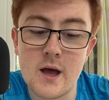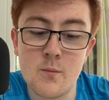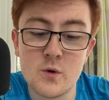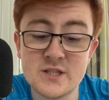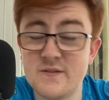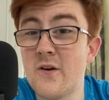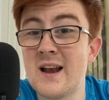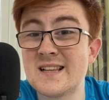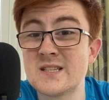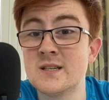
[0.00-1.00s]
which is
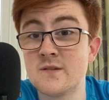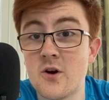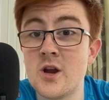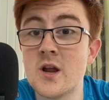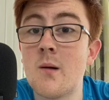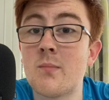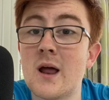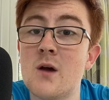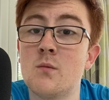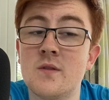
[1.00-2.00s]
very little. He's a very young
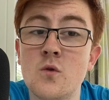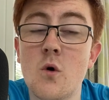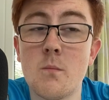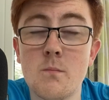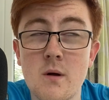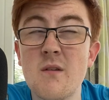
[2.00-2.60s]
player with not